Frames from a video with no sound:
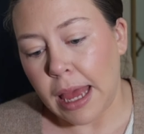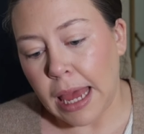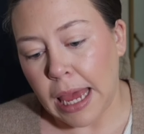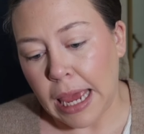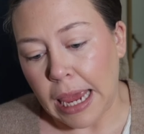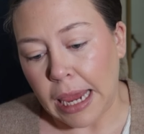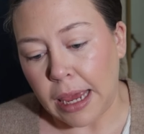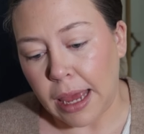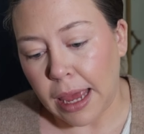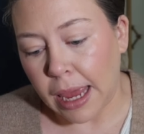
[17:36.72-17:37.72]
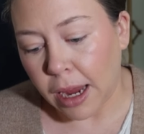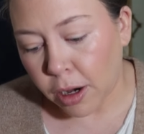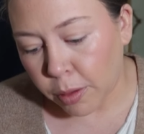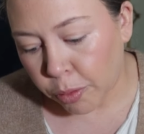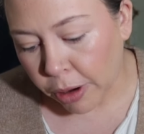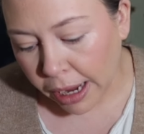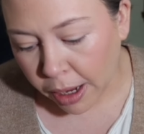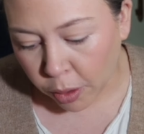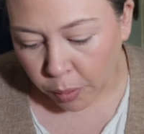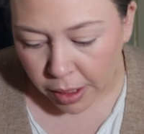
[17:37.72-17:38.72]
a air
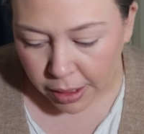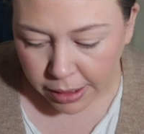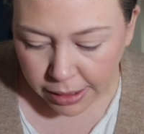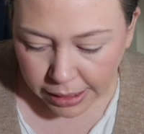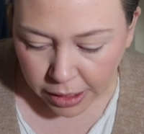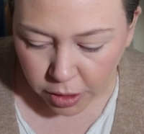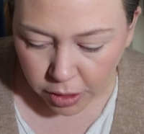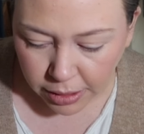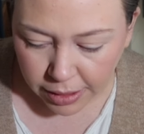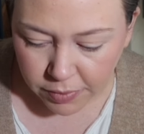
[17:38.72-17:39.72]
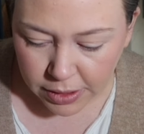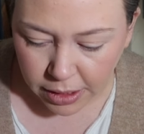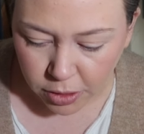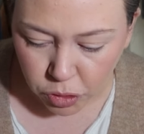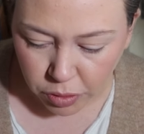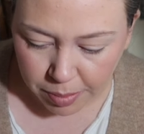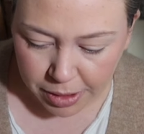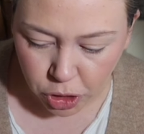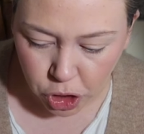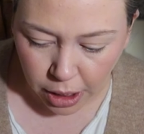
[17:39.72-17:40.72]
brow clear lifting
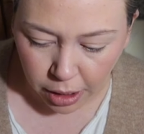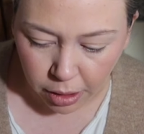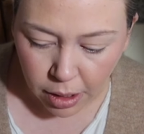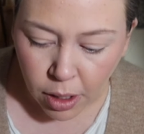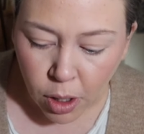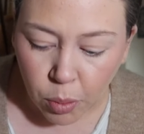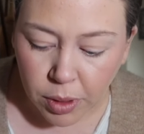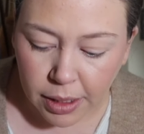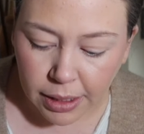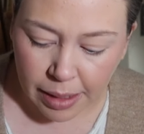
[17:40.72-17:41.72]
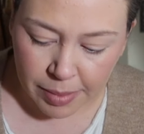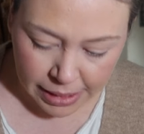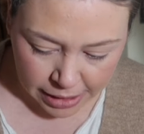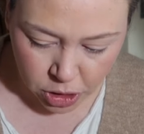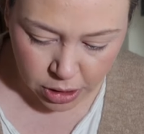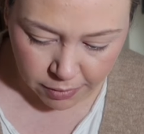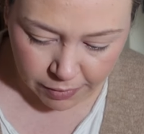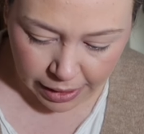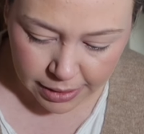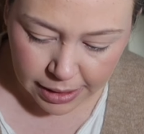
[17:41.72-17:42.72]
treatment gel with the lamination
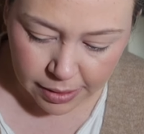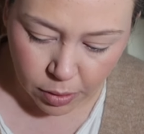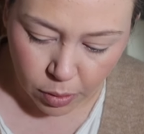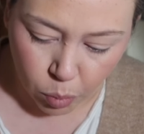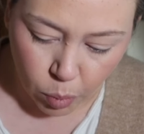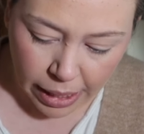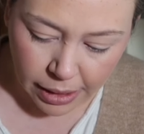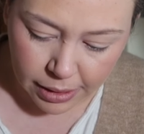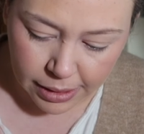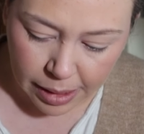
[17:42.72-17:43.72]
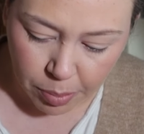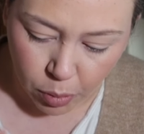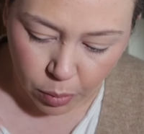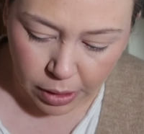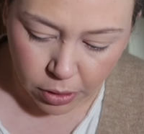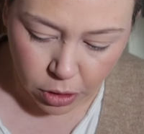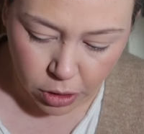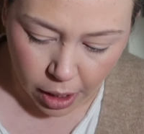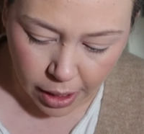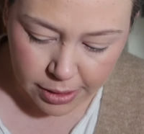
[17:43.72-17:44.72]
effect and then the wet lip oil
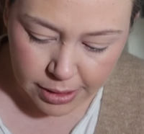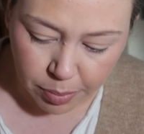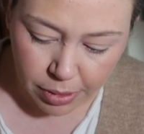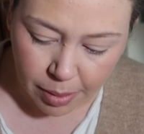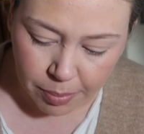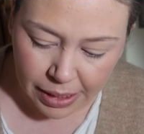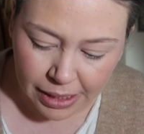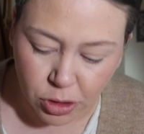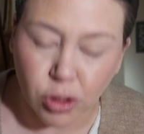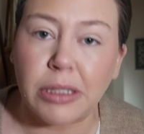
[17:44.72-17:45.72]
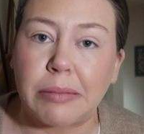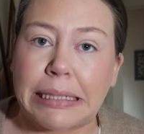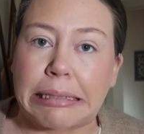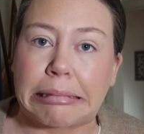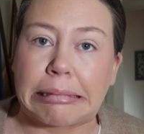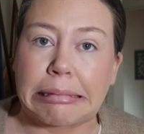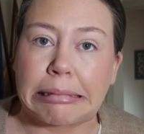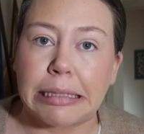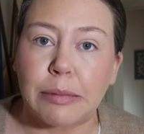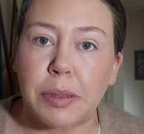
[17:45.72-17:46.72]
gloss plumping treatment
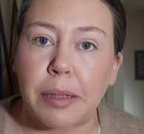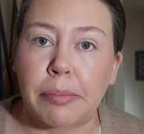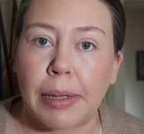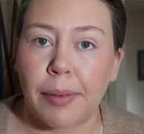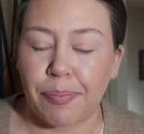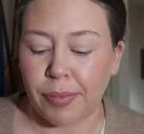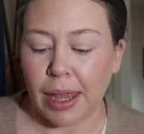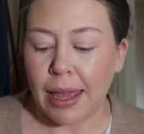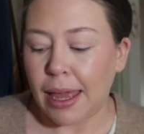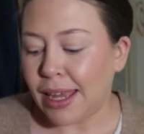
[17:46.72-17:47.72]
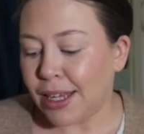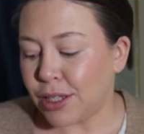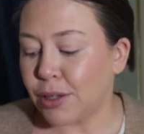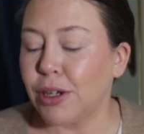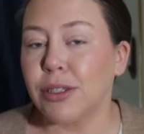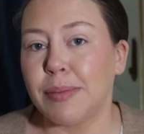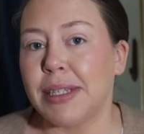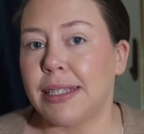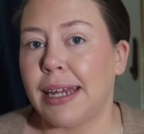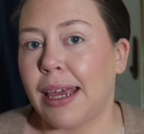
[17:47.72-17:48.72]
it's plumping so here's the
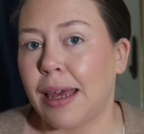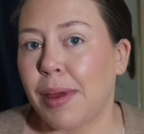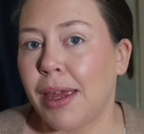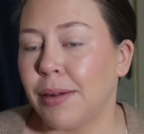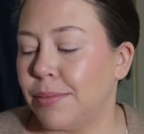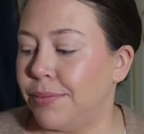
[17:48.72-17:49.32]
mistake i made